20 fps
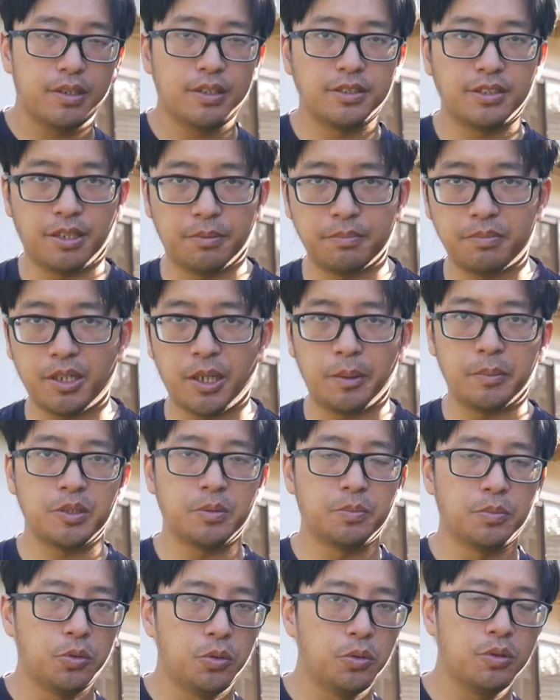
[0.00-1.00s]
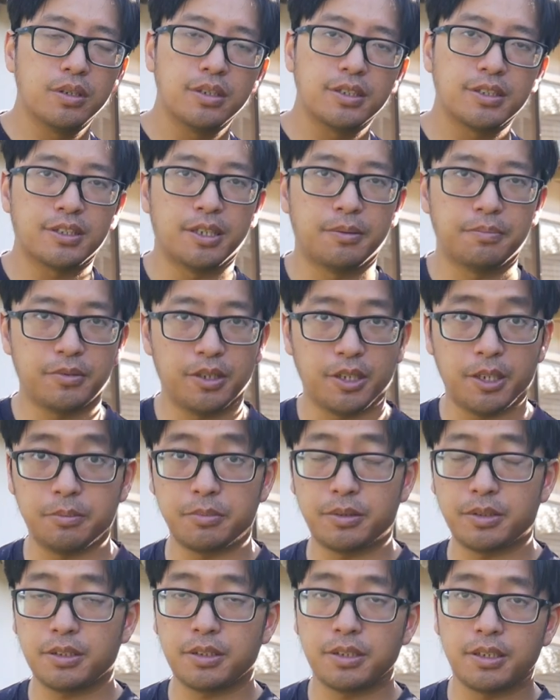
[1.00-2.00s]
sometimes more,
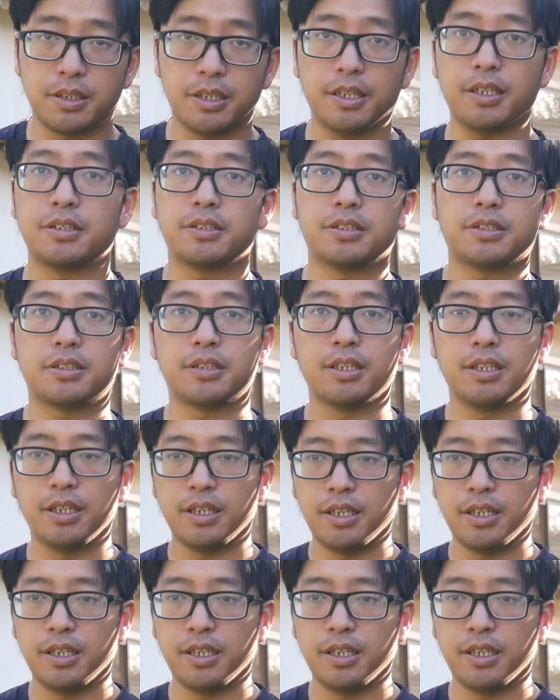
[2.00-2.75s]
sometimes less.